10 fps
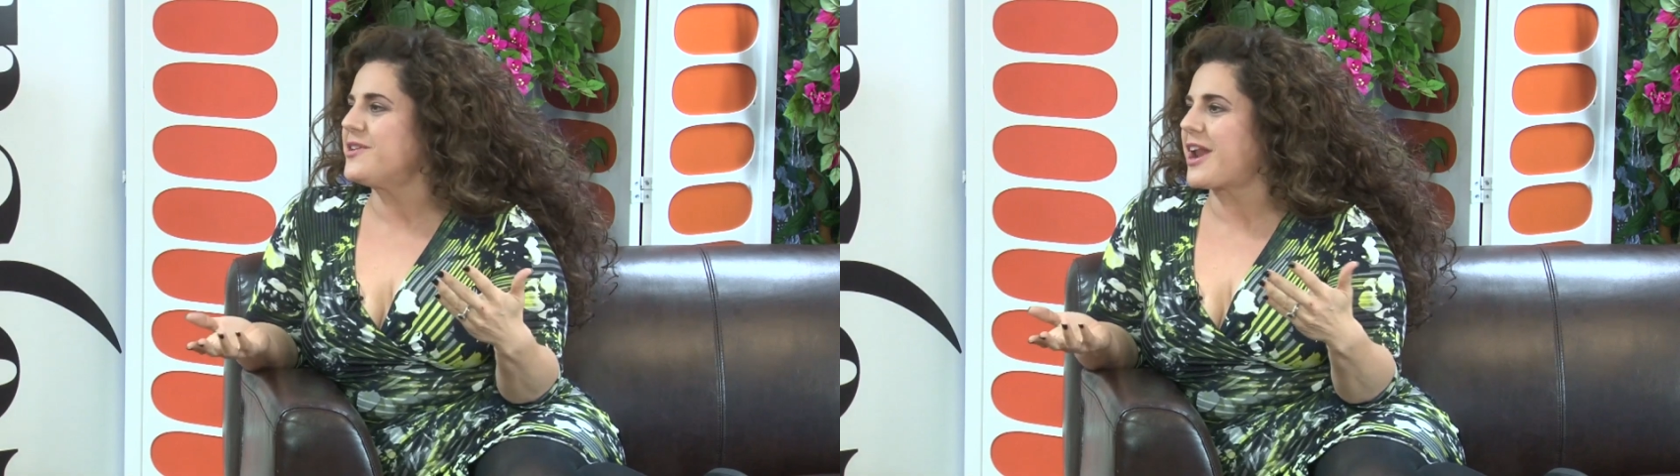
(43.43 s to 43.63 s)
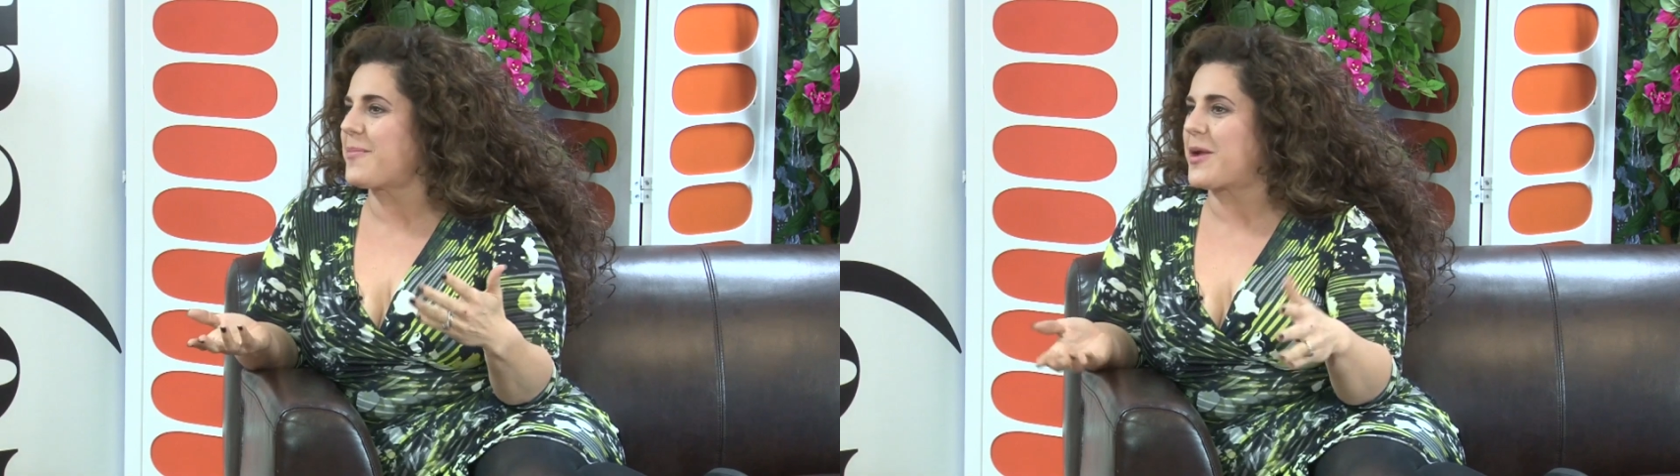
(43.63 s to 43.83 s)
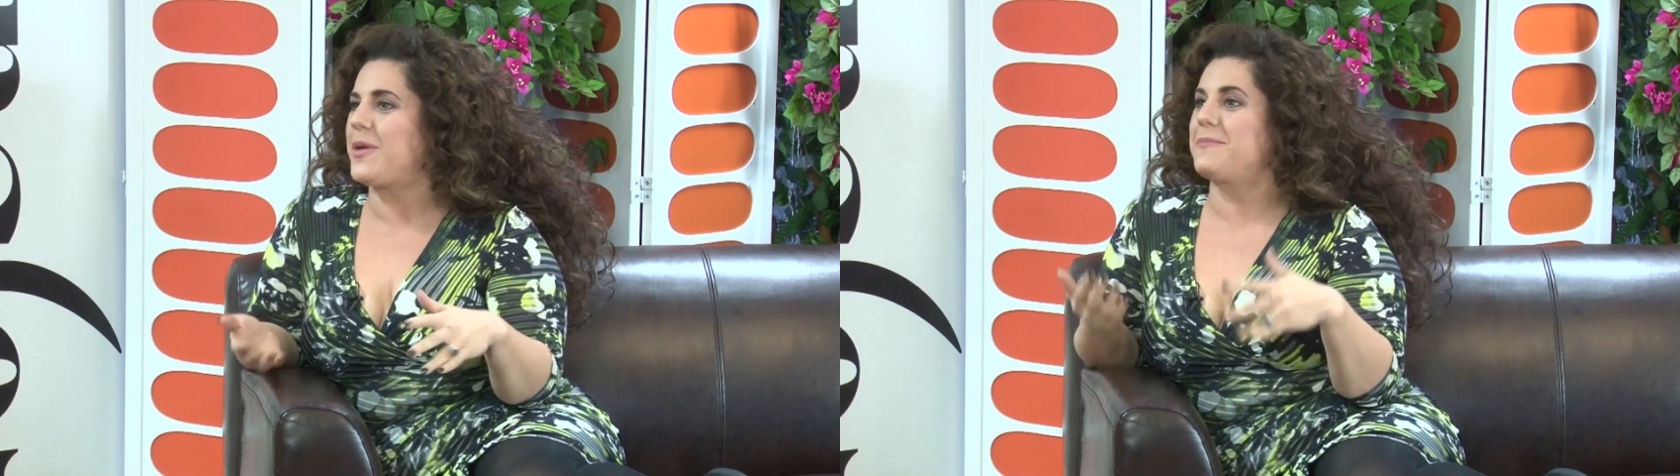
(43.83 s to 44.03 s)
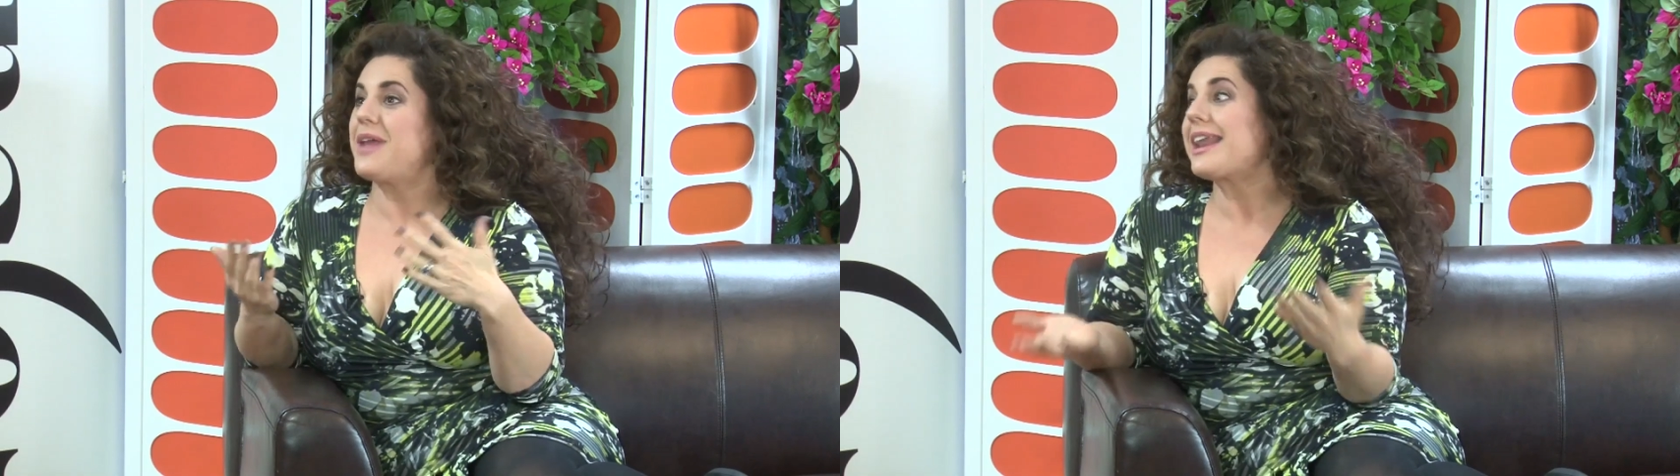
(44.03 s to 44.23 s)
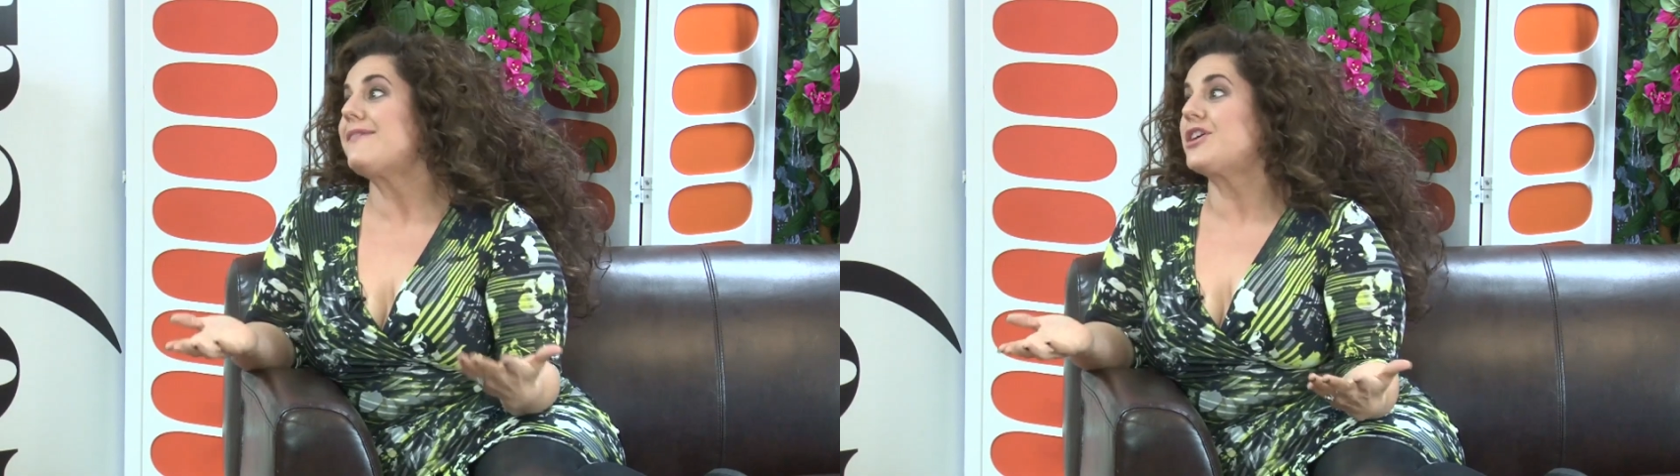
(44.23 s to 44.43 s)
And I'm like, well, I'm
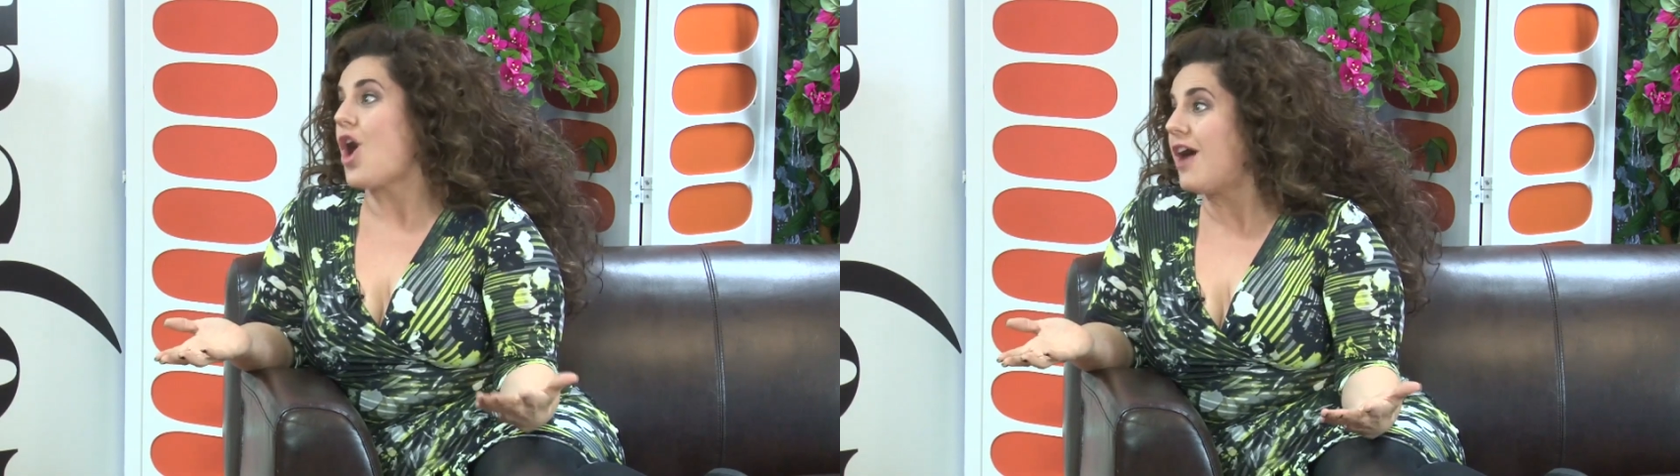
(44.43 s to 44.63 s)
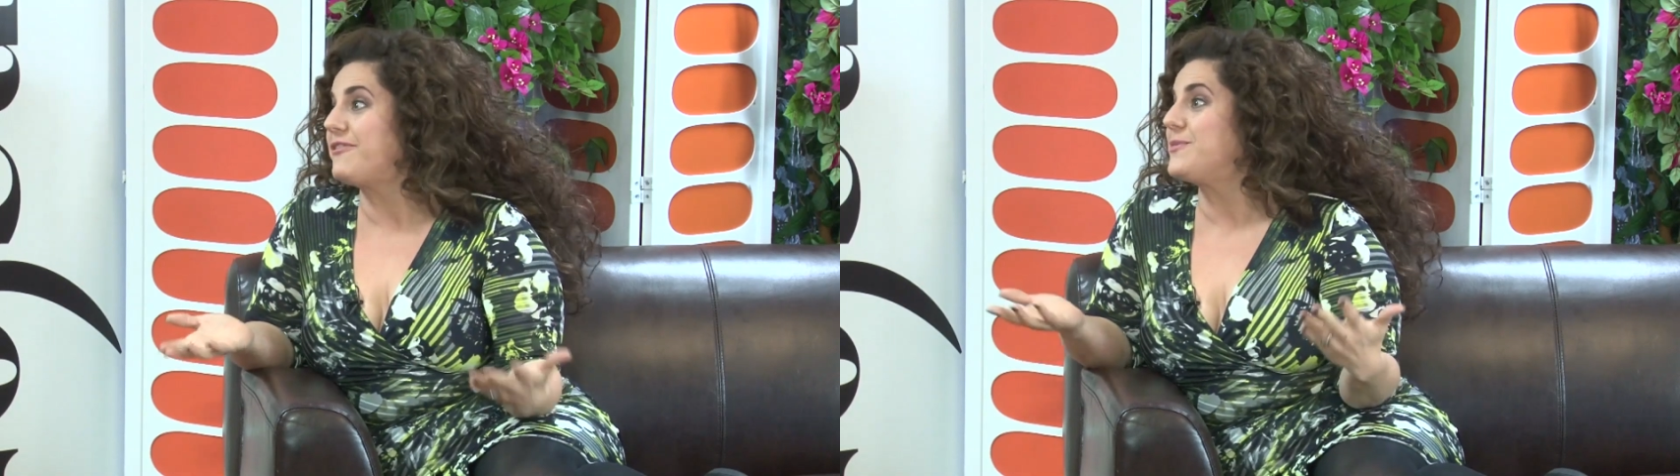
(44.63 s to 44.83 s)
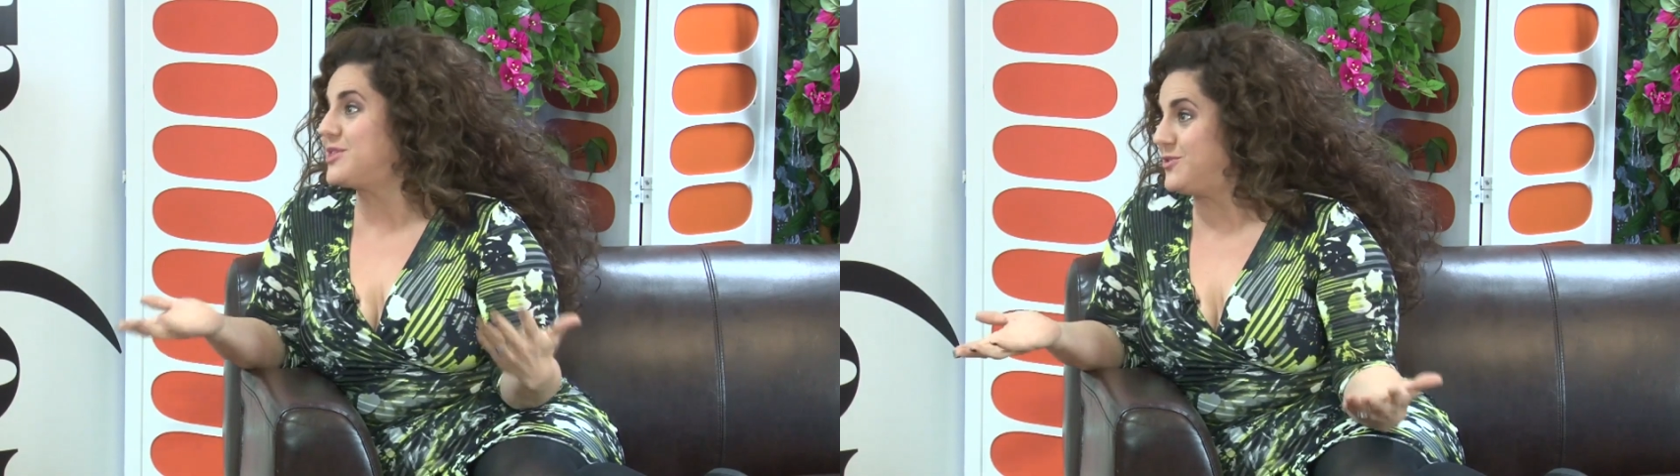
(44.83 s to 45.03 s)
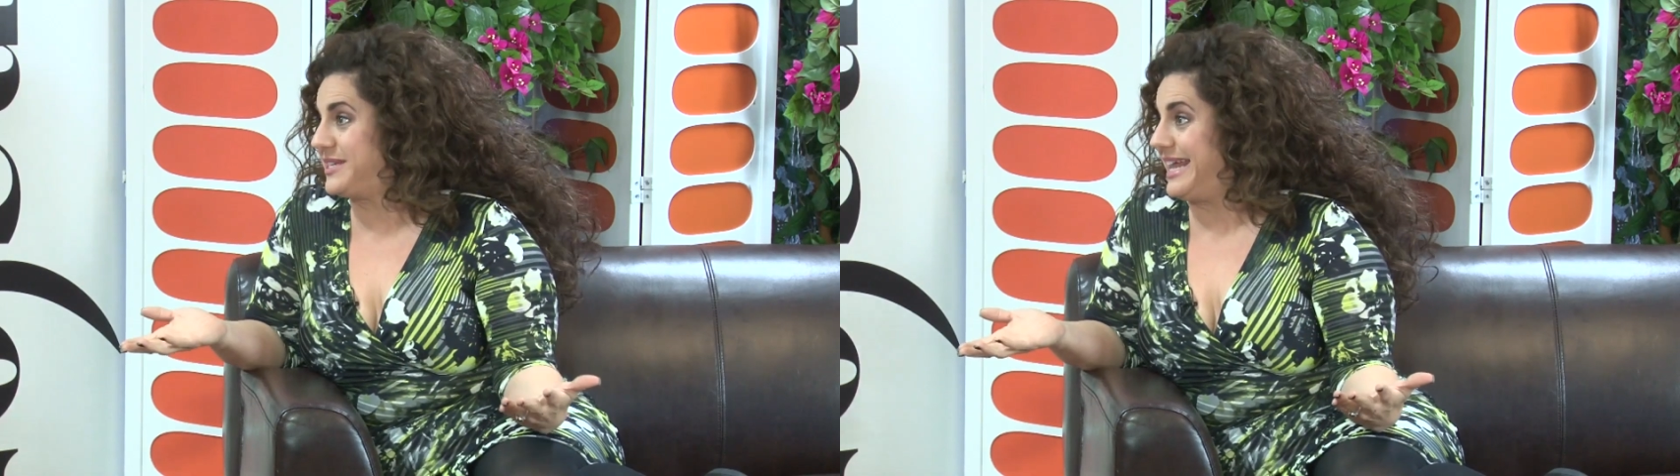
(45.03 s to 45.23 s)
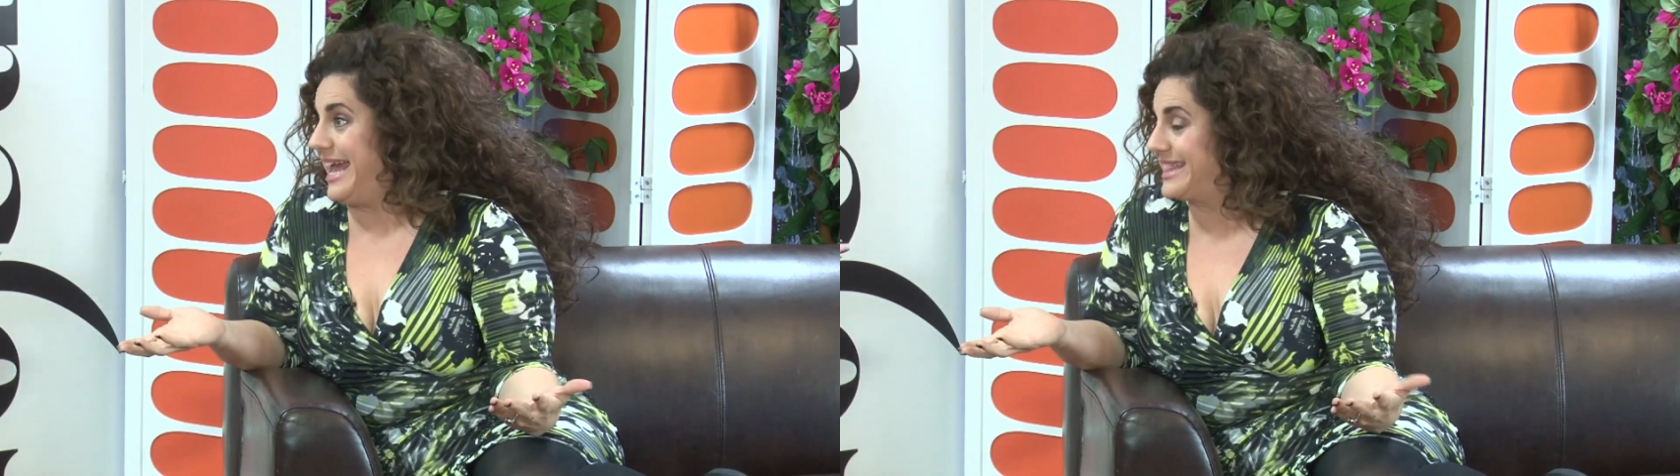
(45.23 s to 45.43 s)
not having coffee with you today.